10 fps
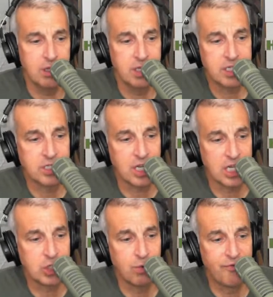this is
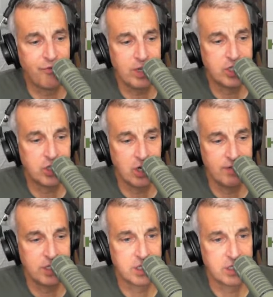also a free
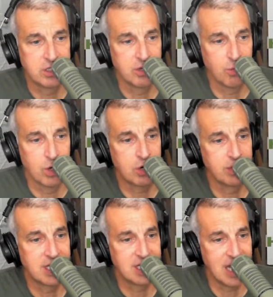service to work
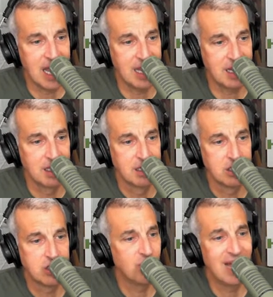with the Tank.
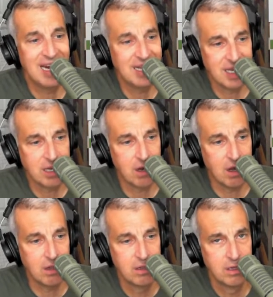So anything at
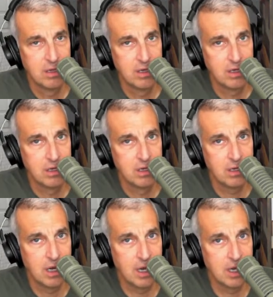all,
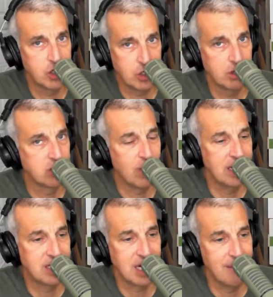
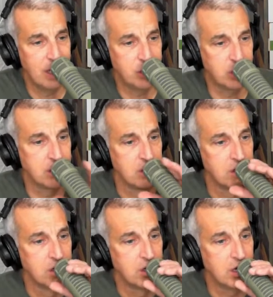insurance-wise that I mentioned,
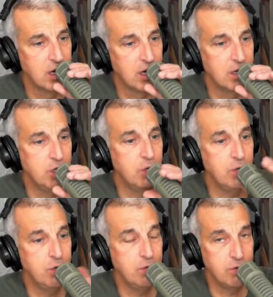
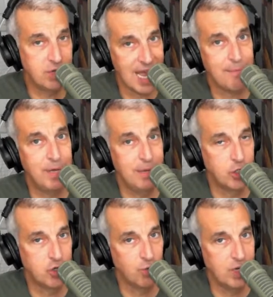you tap him
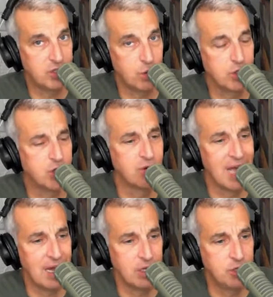as your resource, your
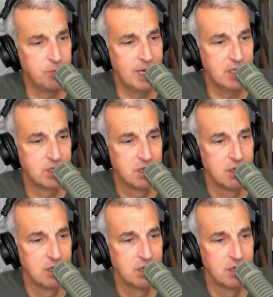knowledge base.